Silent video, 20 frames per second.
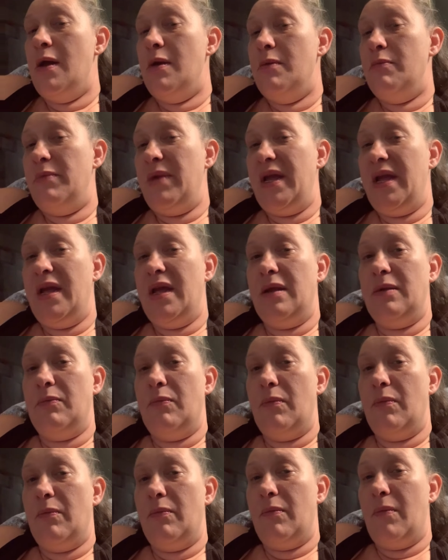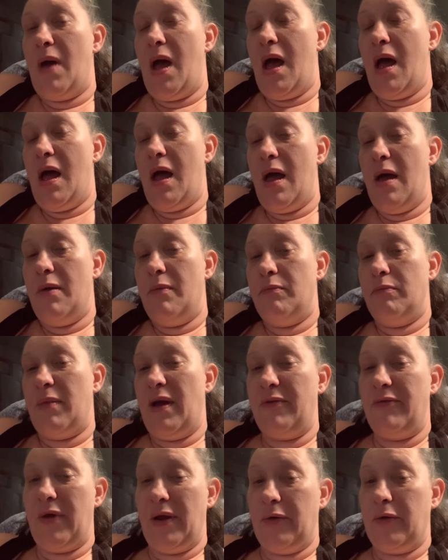Me and my
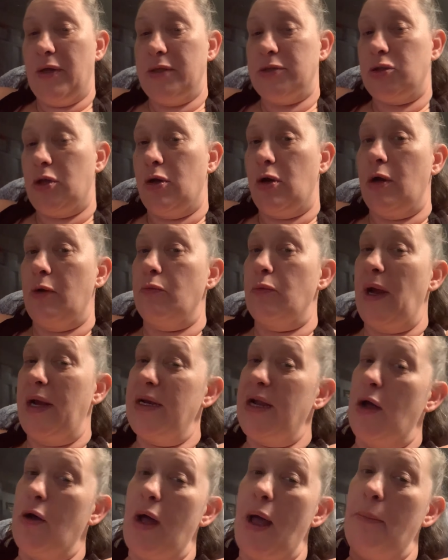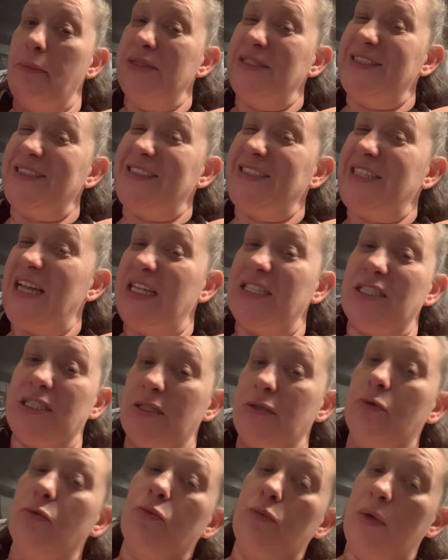friend Crystal are right now obsessed
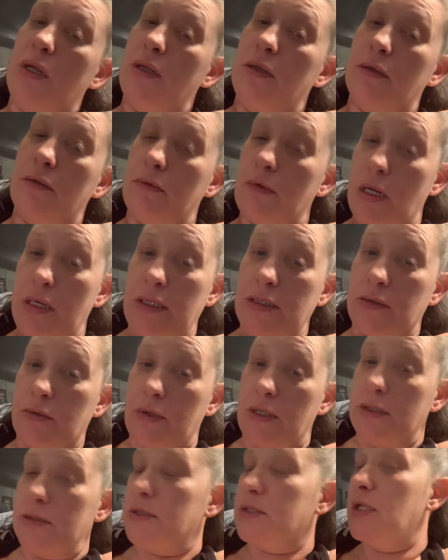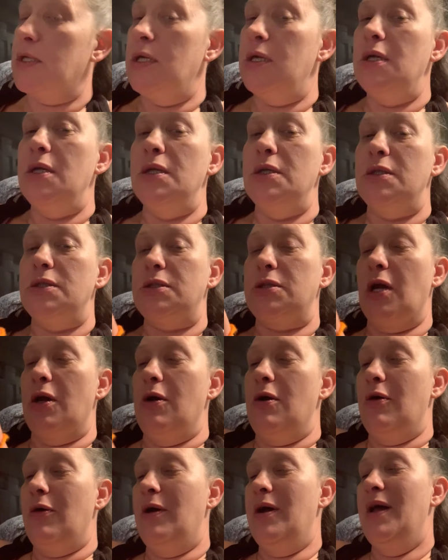with granny squares.
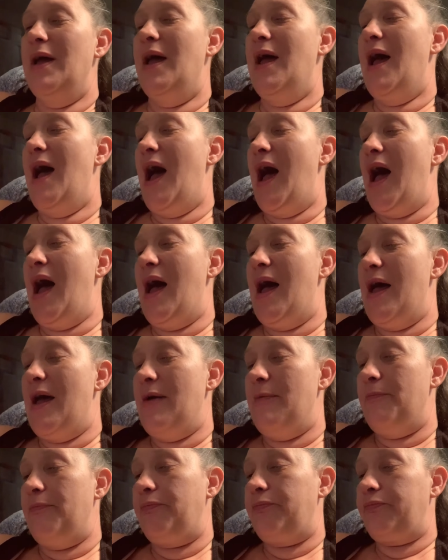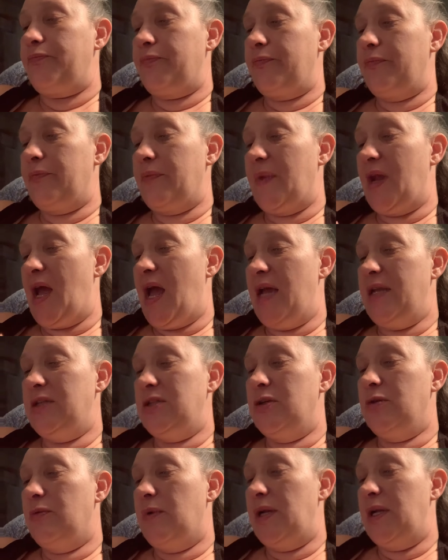So, um, I
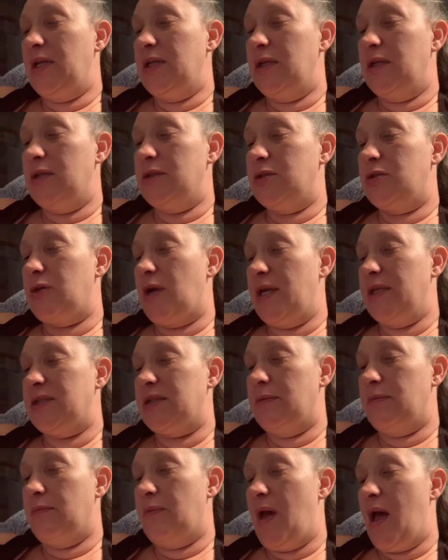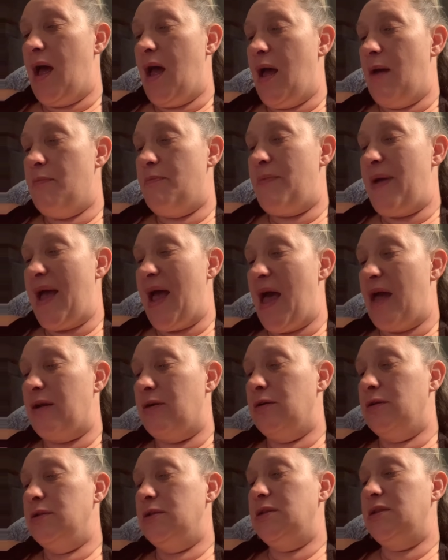do want to try some
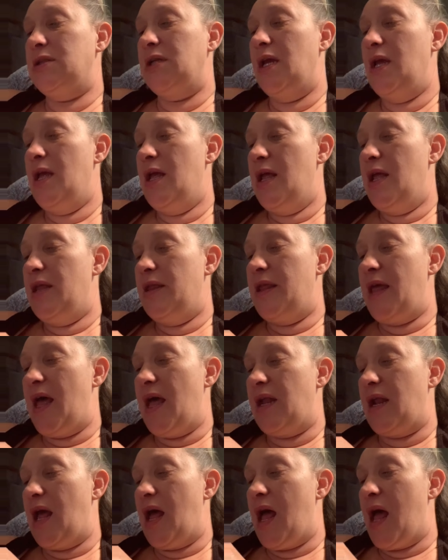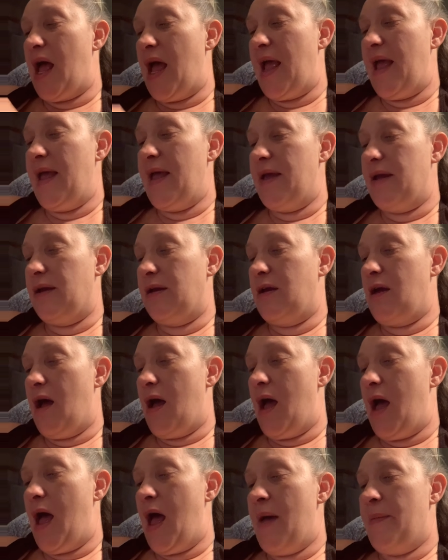patterns that I
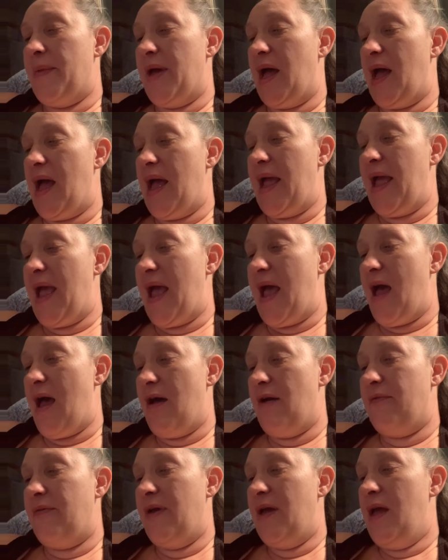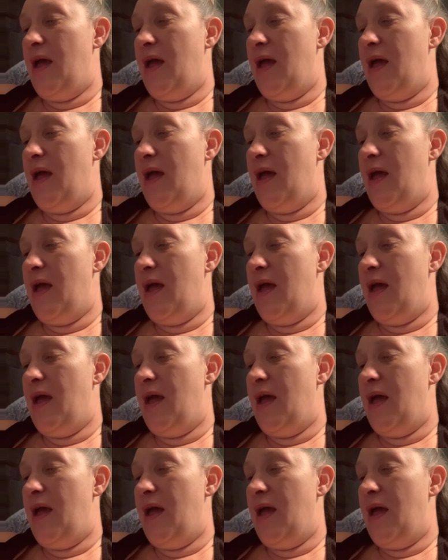got. I have.